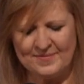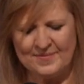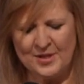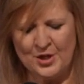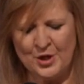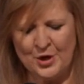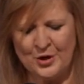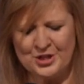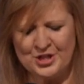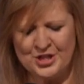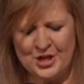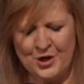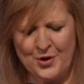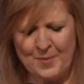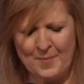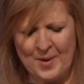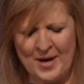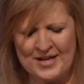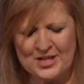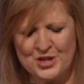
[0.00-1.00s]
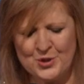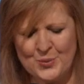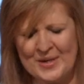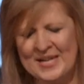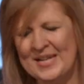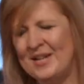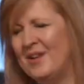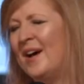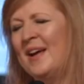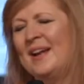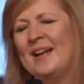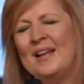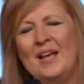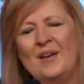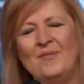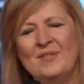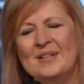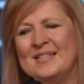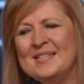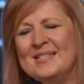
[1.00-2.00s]
You know, Jeremiah 29
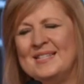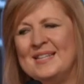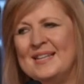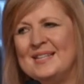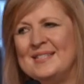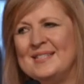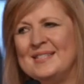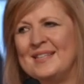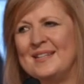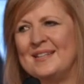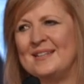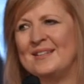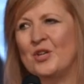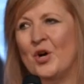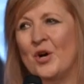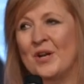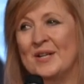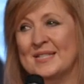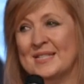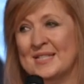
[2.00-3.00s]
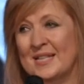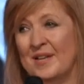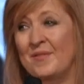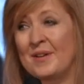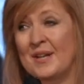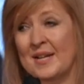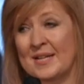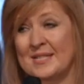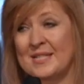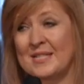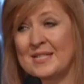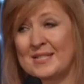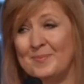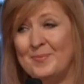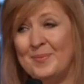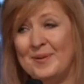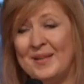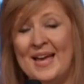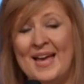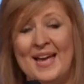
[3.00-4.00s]
11 says that God has given us
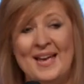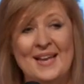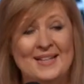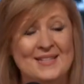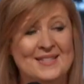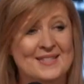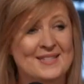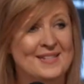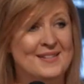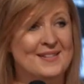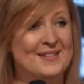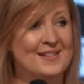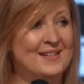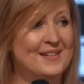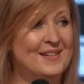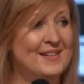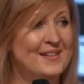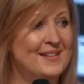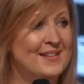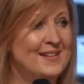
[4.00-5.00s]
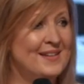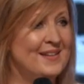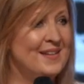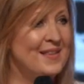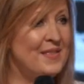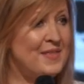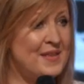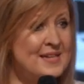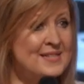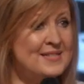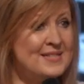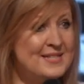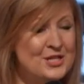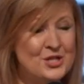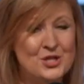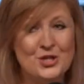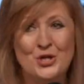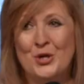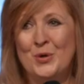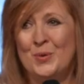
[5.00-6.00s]
plans and things to
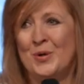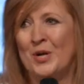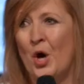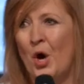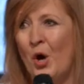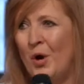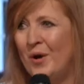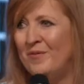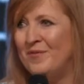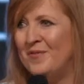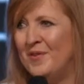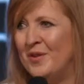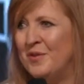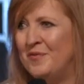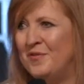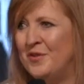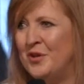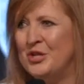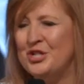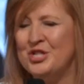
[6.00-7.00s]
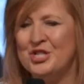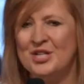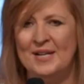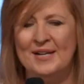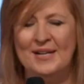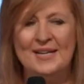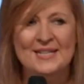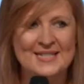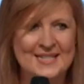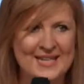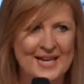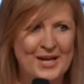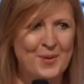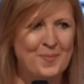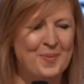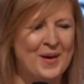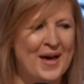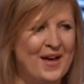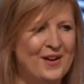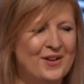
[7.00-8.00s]
do and a hope for the future. Let's get
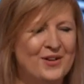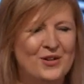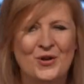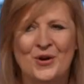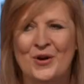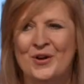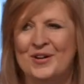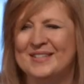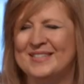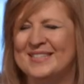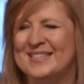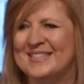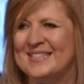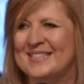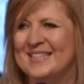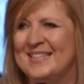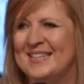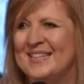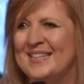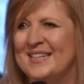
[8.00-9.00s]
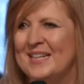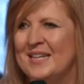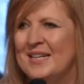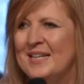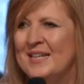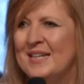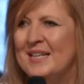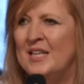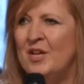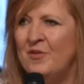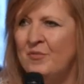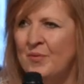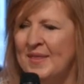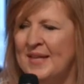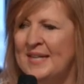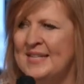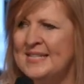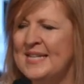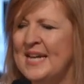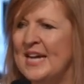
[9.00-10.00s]
about it, girls. Live with
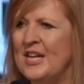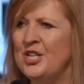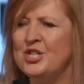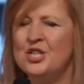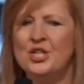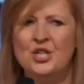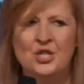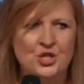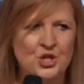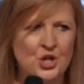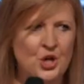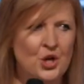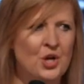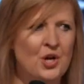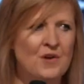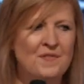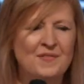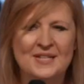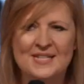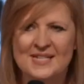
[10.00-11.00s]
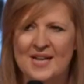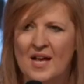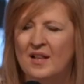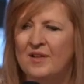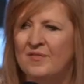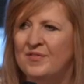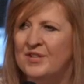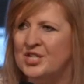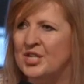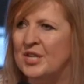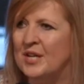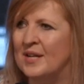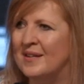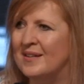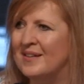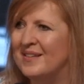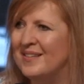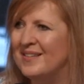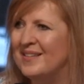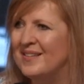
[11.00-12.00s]
intention, turn off the
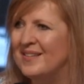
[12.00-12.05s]
television.